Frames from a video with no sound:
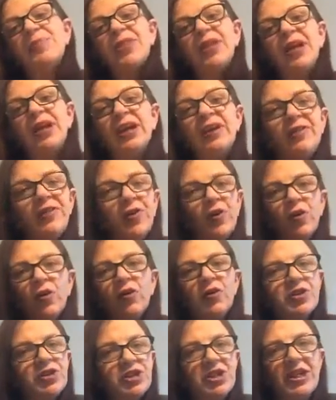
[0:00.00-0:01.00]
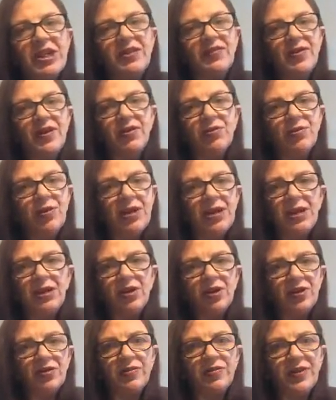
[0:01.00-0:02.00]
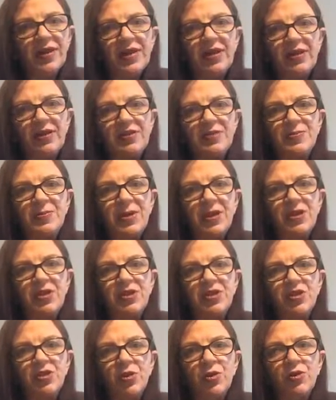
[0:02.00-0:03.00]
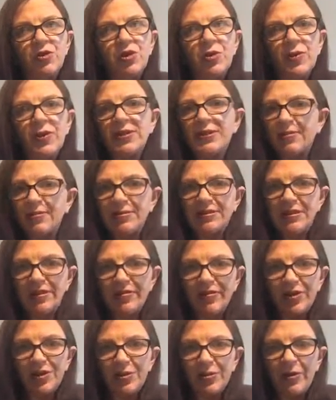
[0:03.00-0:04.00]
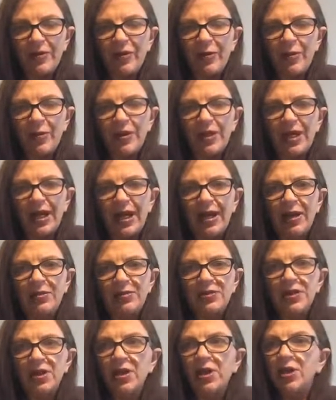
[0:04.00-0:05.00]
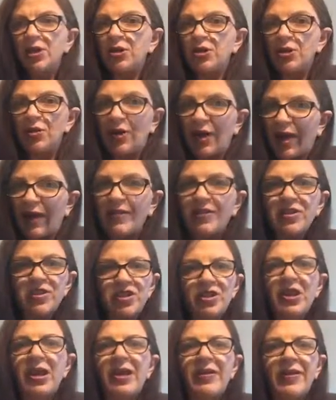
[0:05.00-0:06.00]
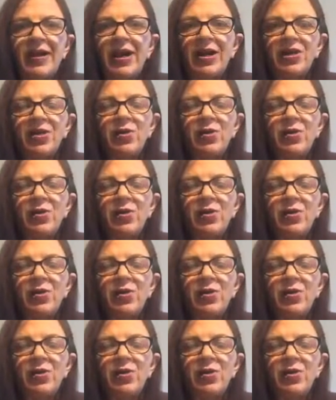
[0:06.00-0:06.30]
if you're achieving really good figures because you're doing something different to everybody else, you have to share that.